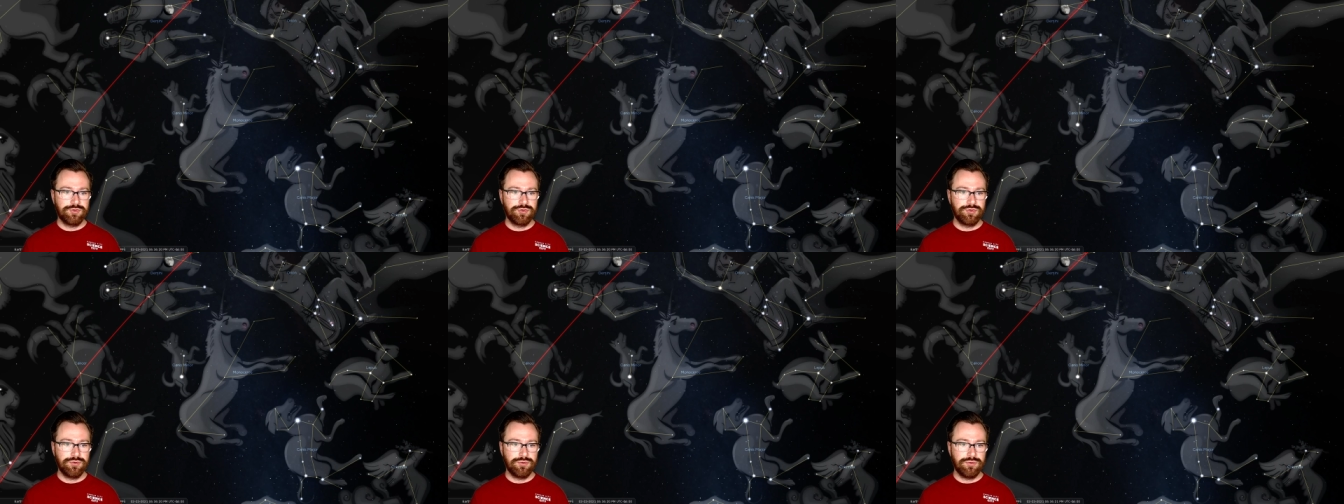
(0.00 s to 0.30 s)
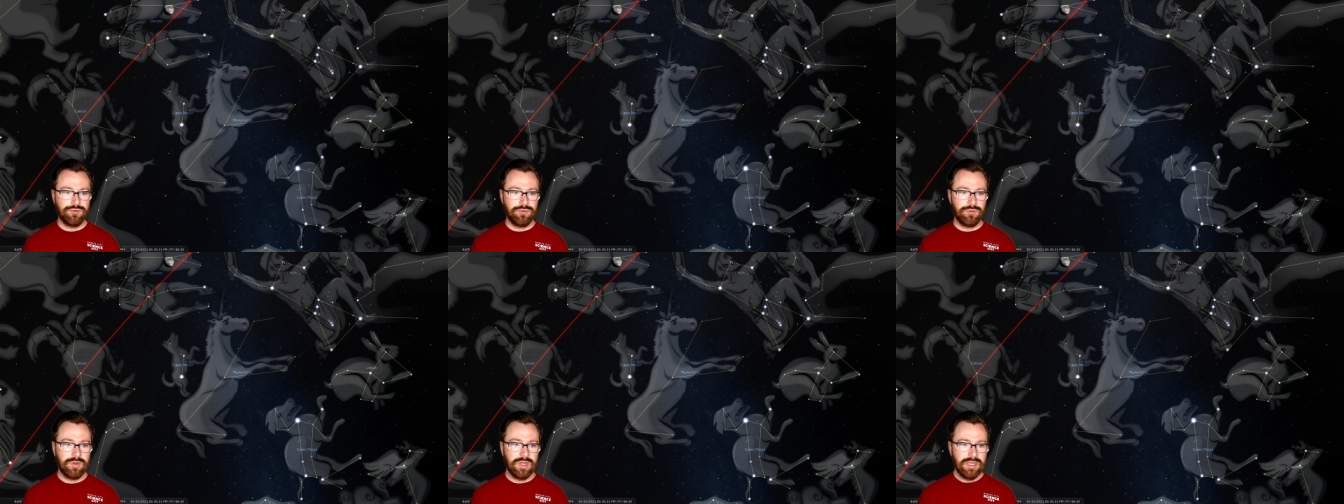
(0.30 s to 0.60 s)

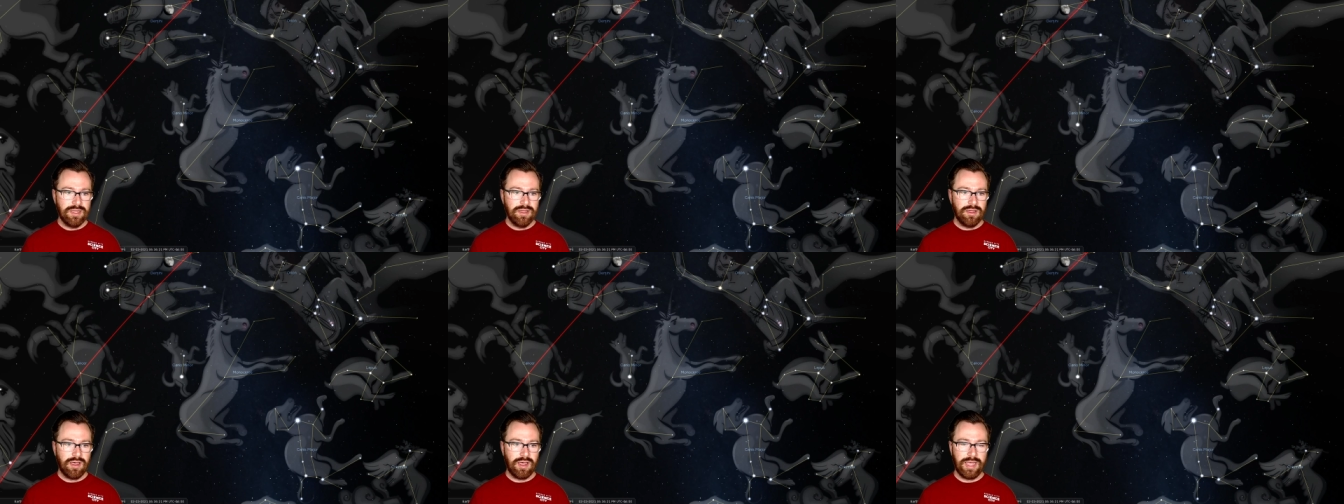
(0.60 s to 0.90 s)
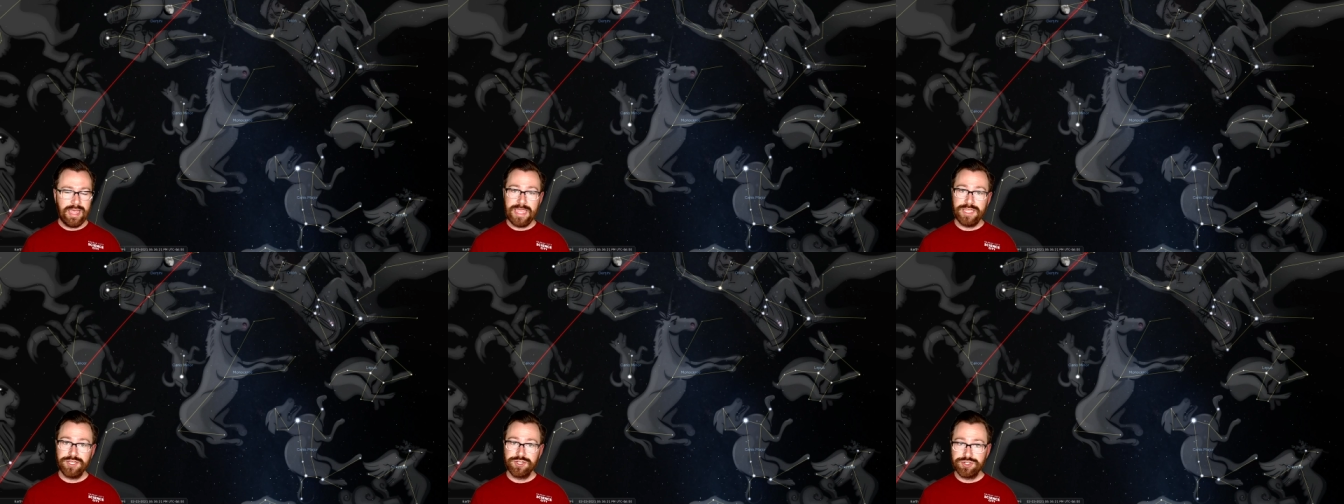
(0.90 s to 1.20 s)
to uh,
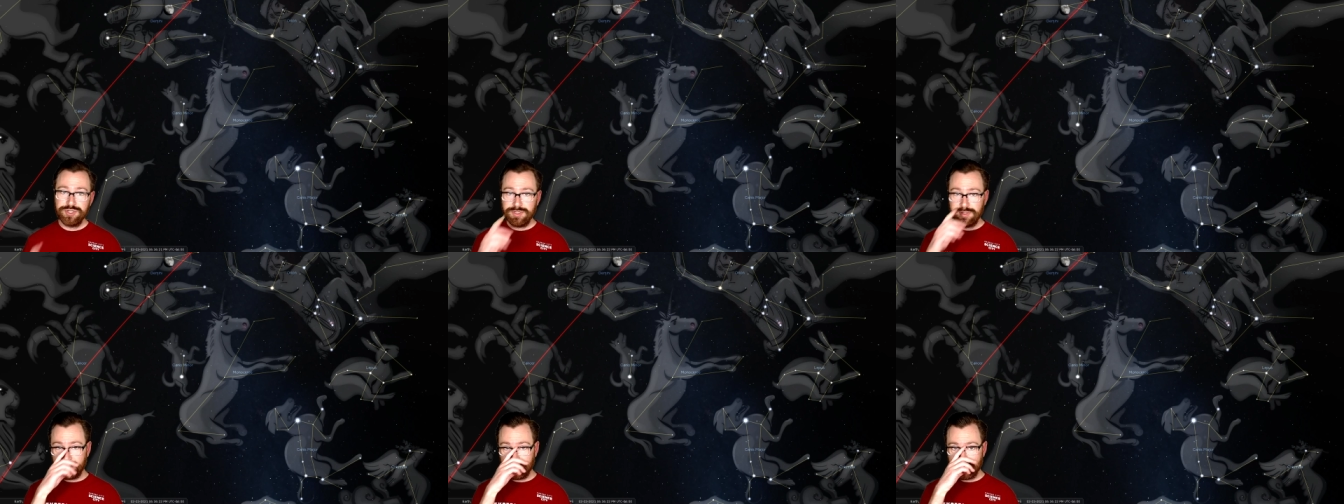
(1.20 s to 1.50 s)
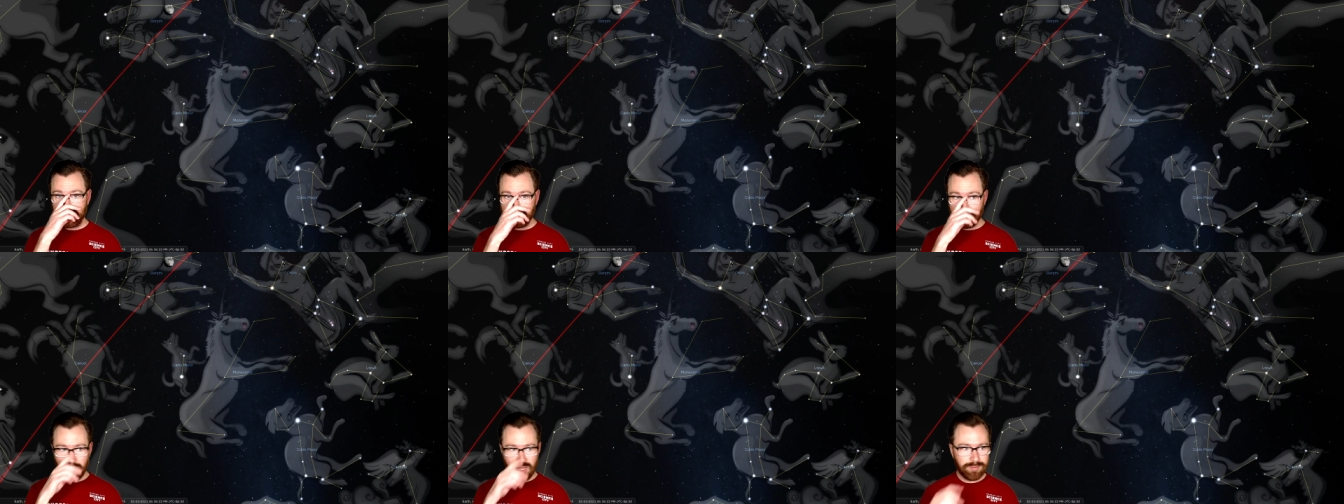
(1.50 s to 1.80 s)
ancient
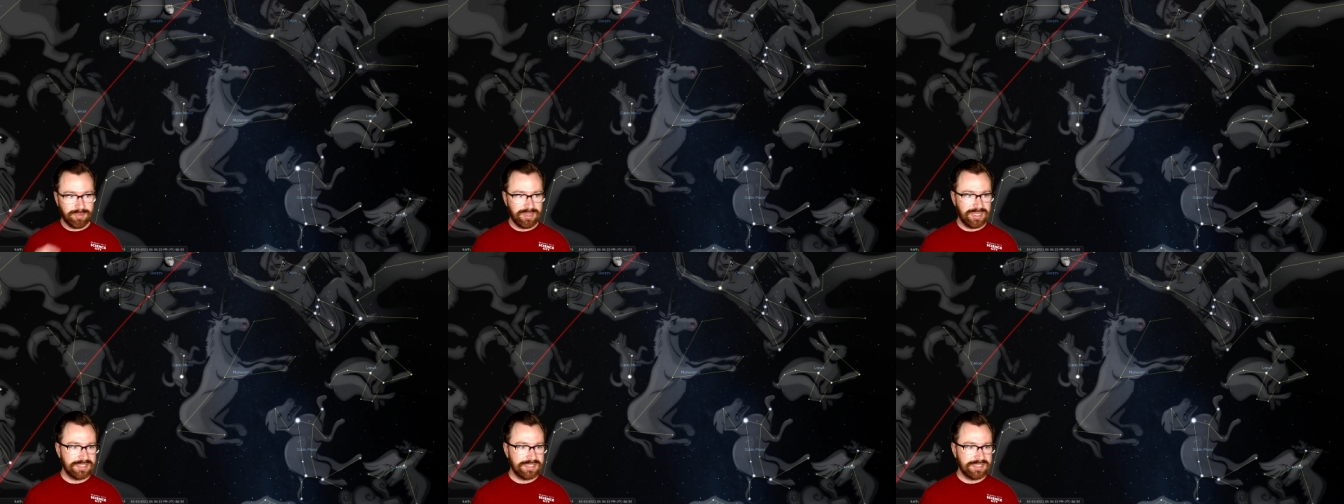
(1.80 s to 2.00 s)
astronomy.